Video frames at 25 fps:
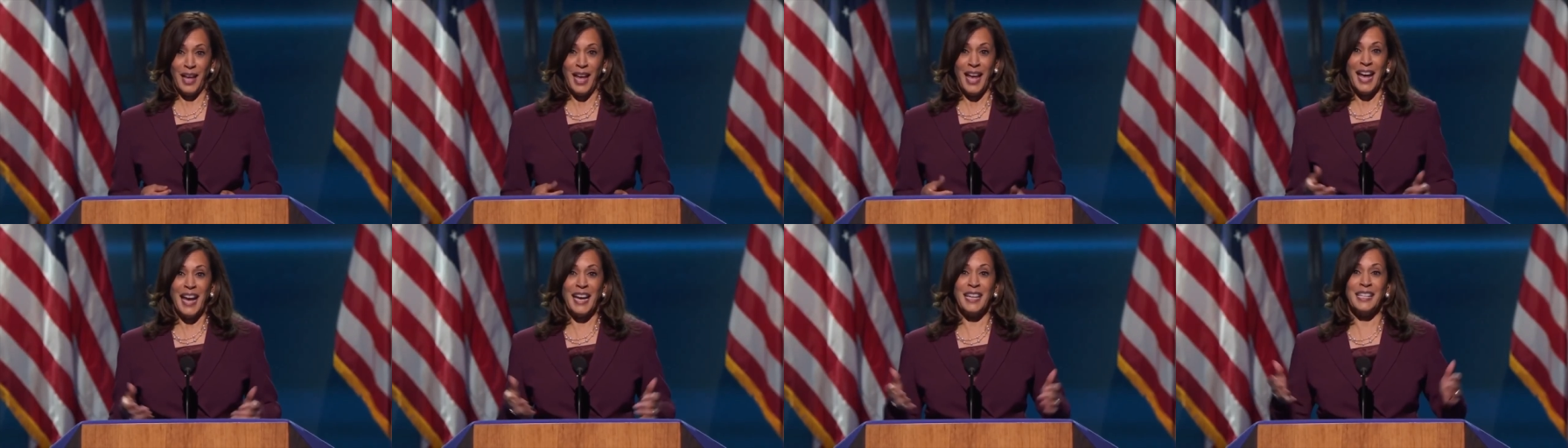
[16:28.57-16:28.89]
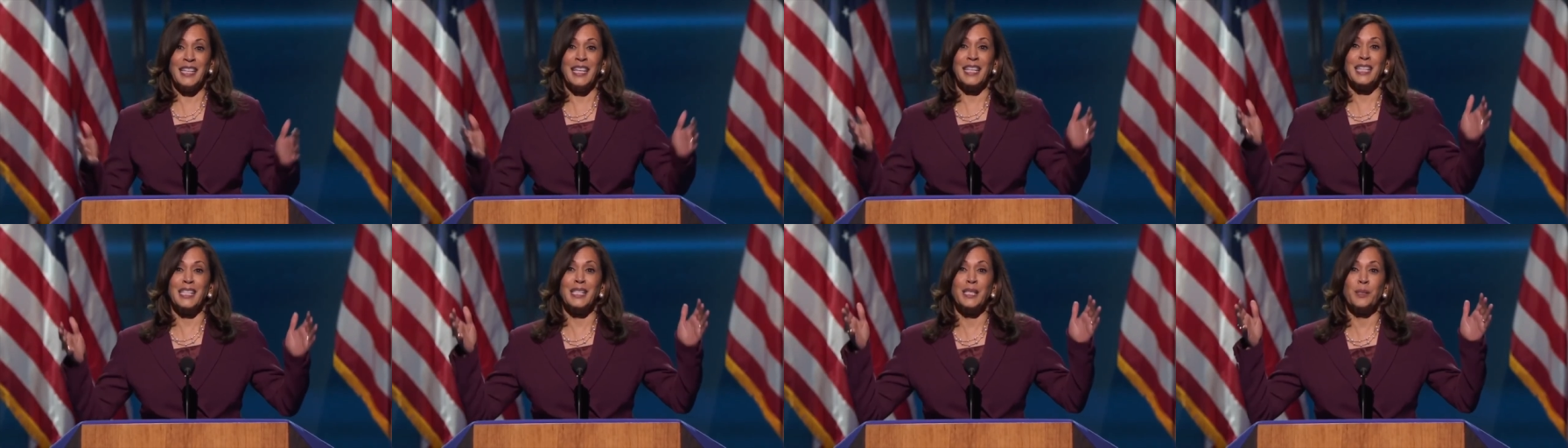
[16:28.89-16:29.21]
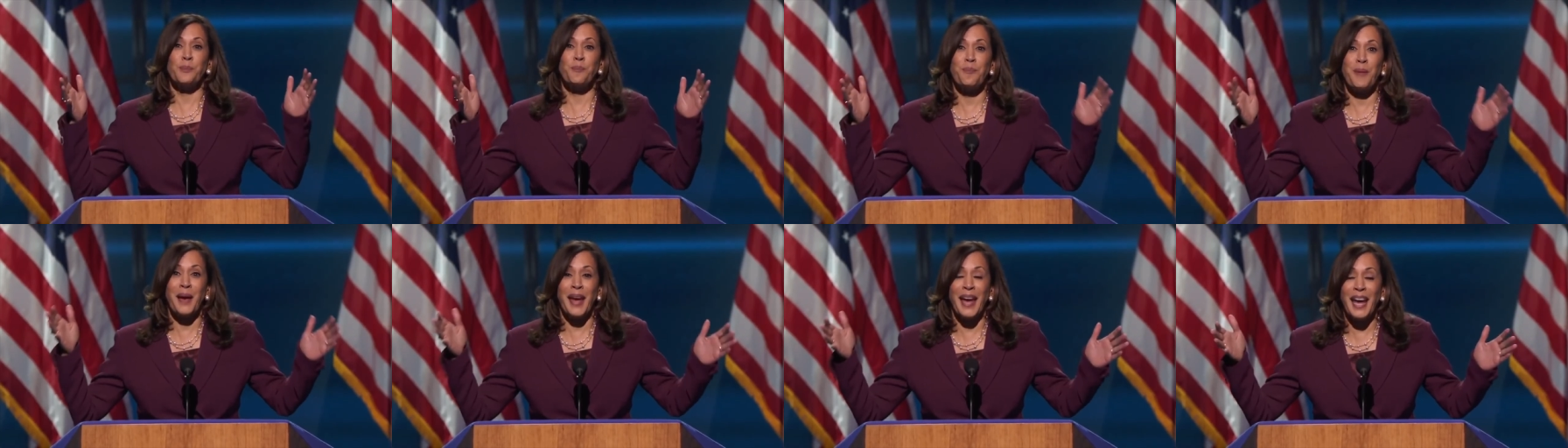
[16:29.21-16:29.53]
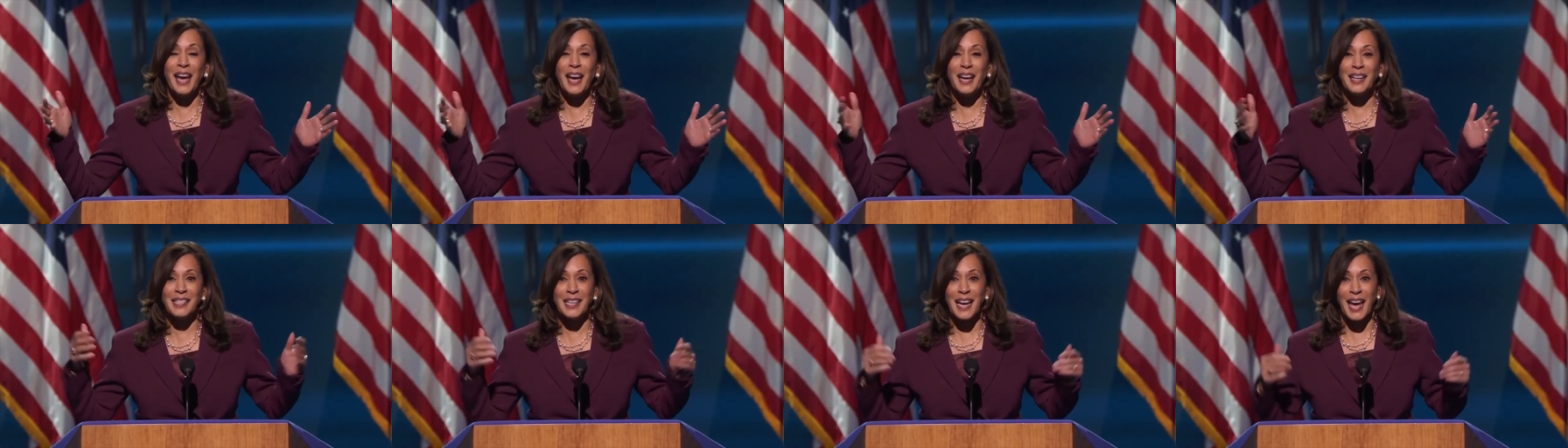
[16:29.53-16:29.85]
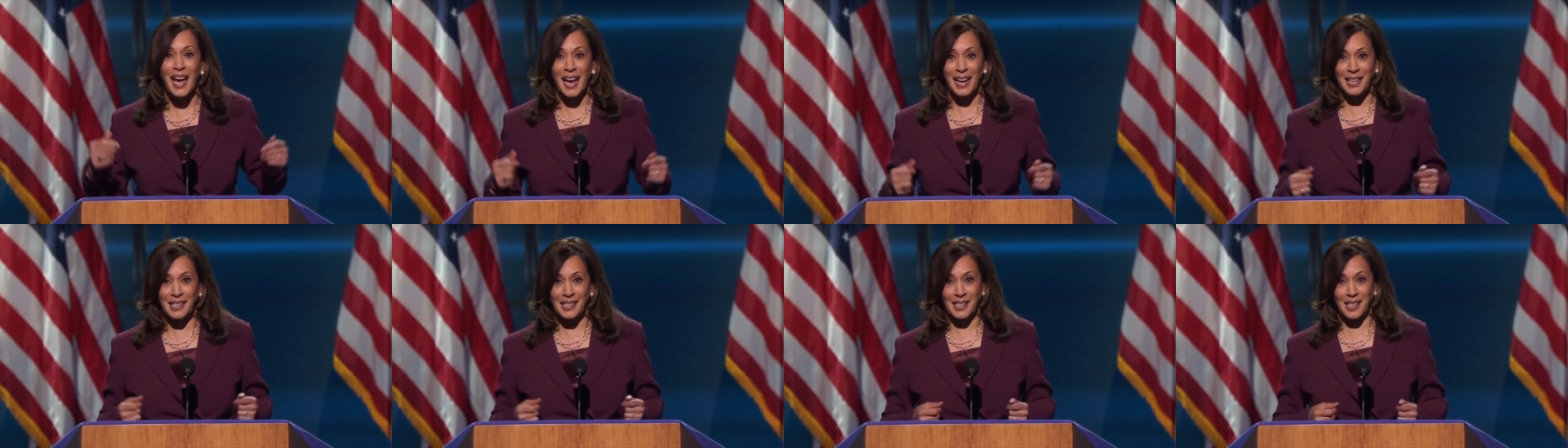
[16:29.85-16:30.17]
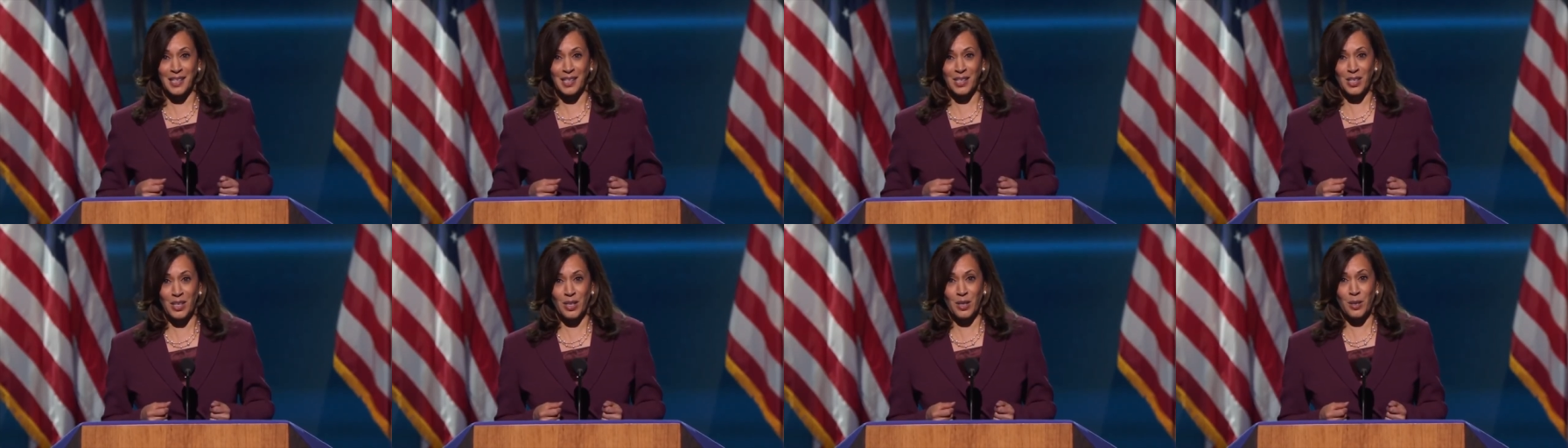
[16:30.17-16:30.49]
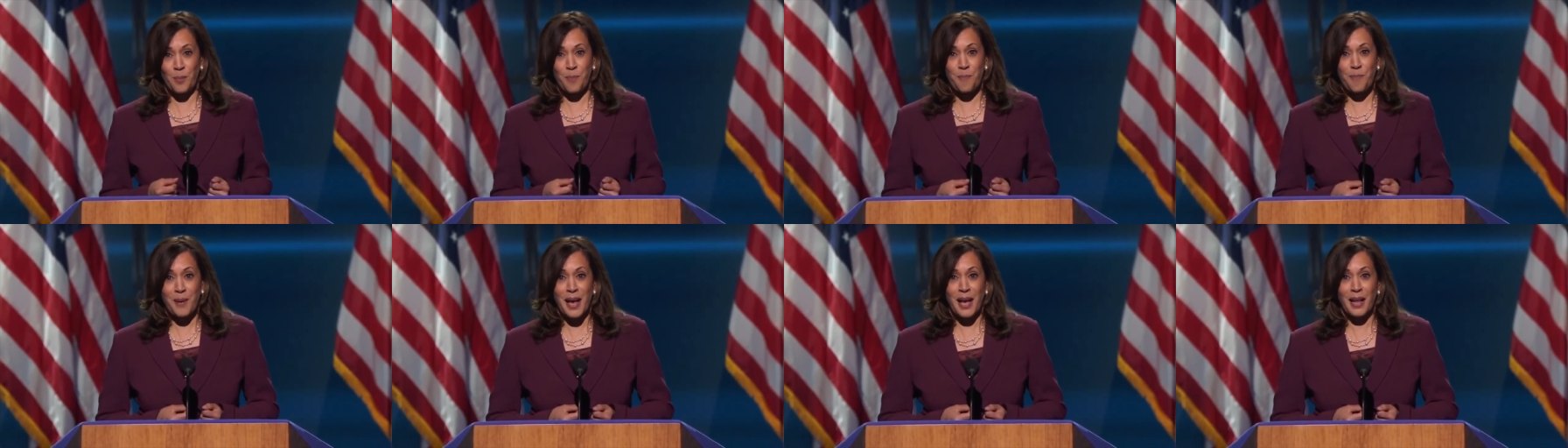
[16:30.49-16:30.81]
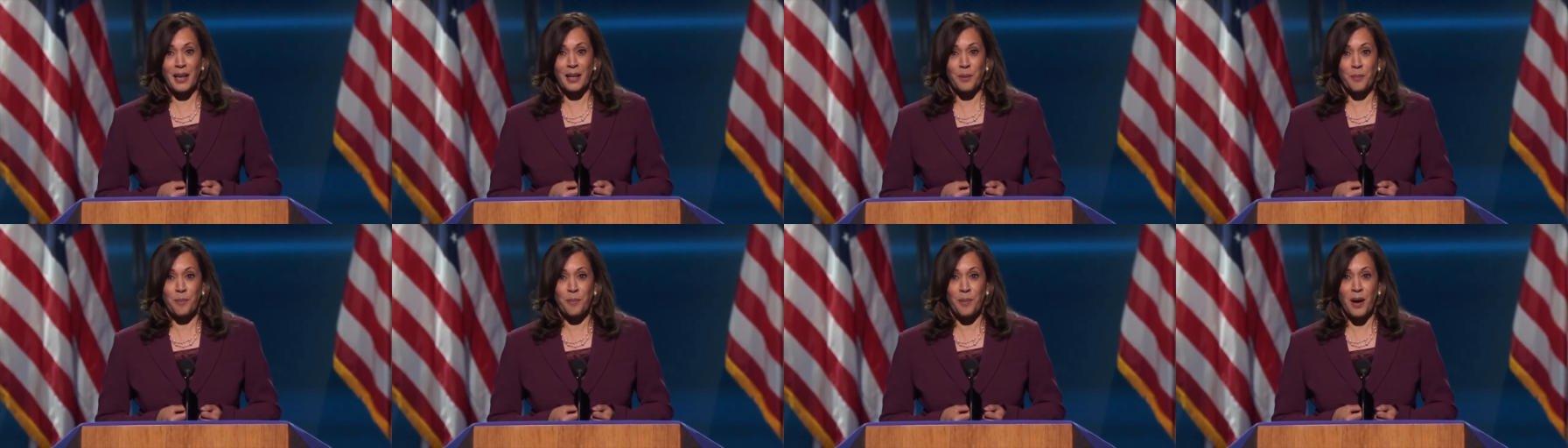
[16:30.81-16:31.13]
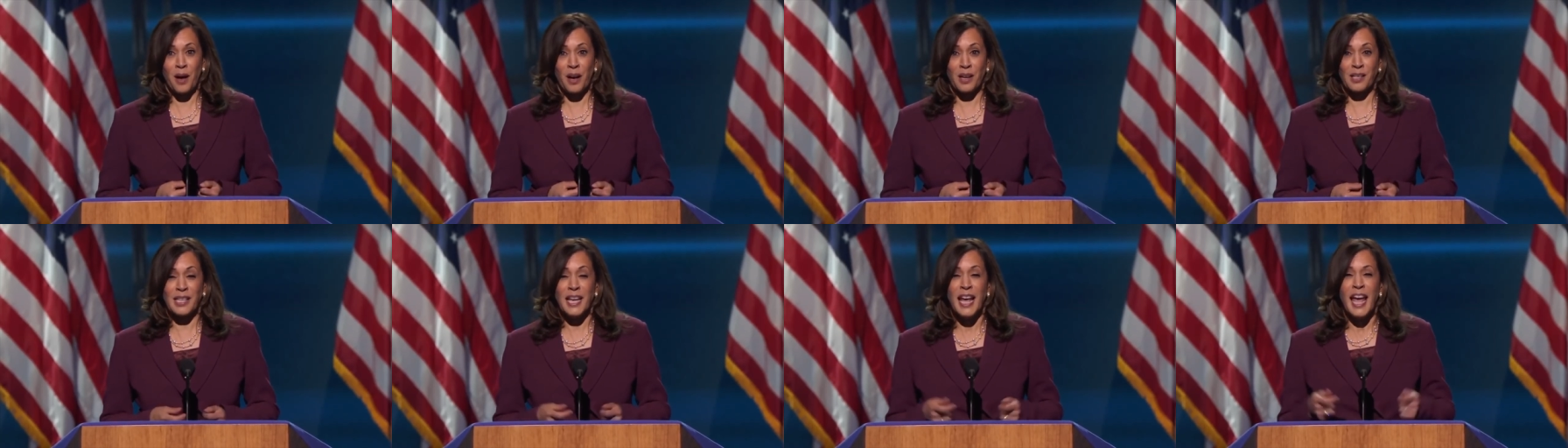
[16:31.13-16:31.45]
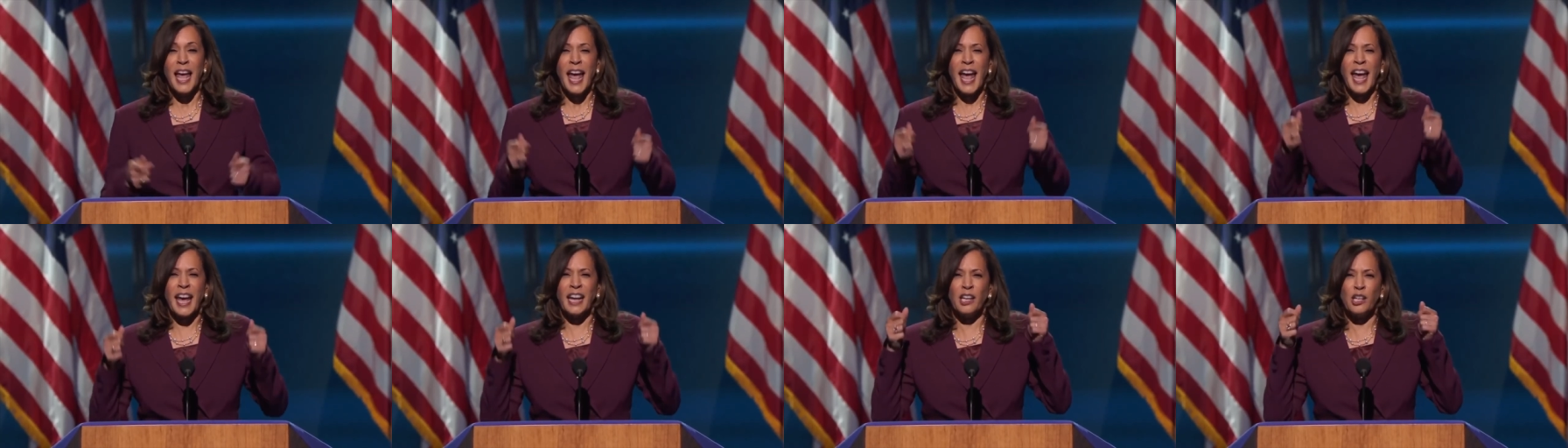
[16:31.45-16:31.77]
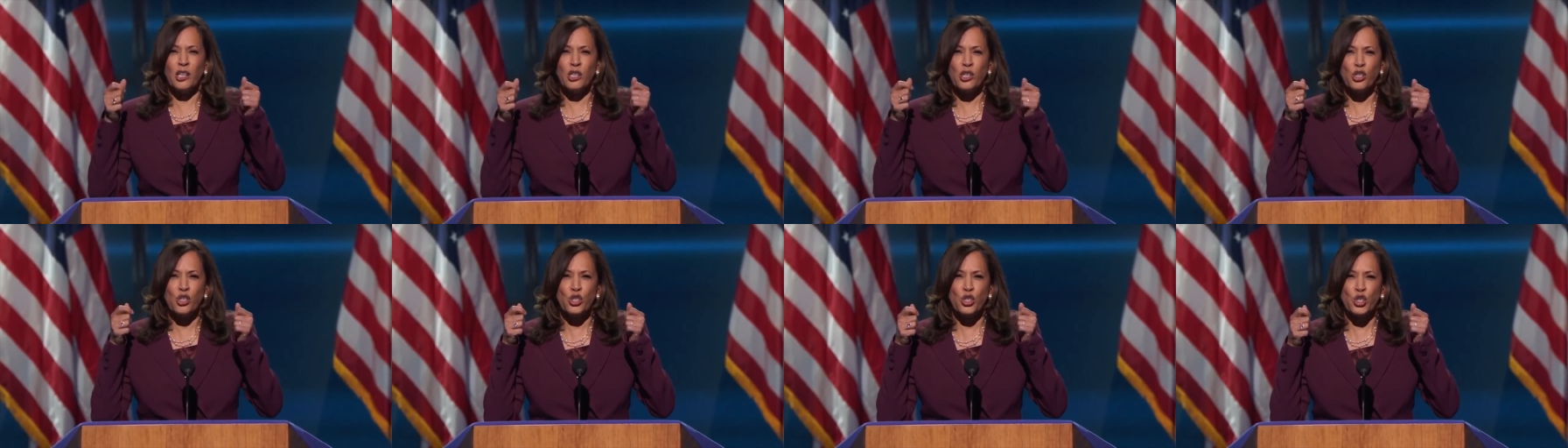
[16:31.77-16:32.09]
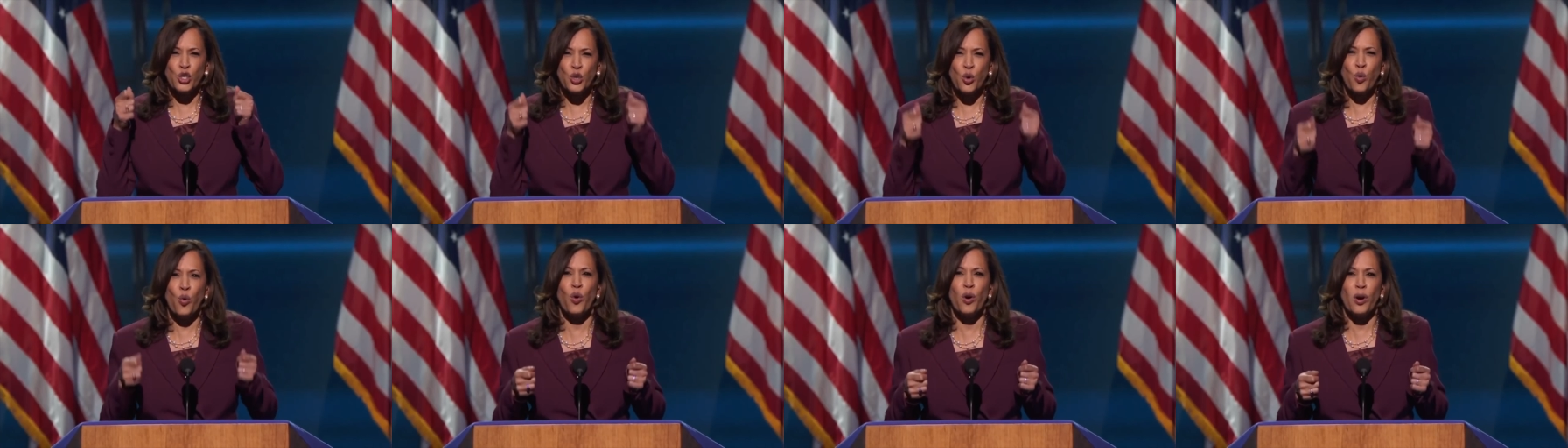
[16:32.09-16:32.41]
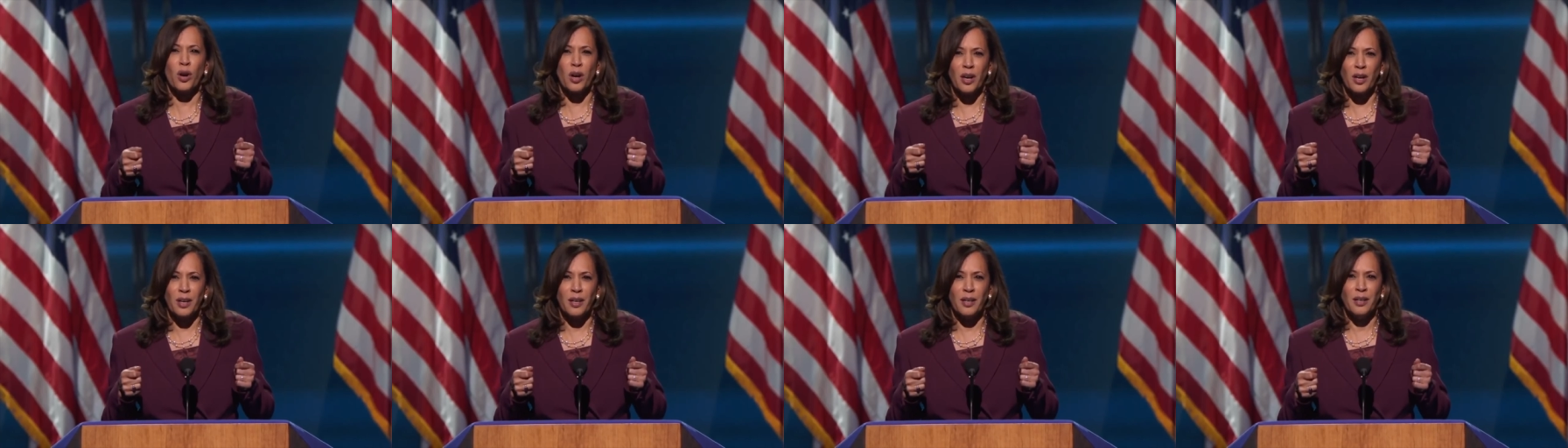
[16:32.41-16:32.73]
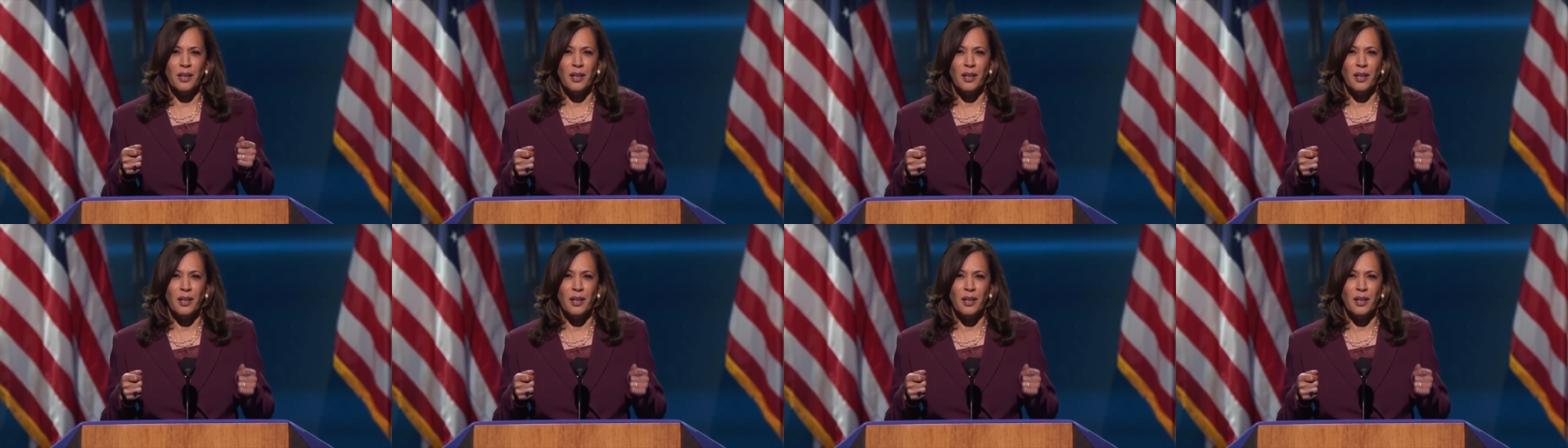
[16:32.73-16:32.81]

and expand access to the ballot box and ensure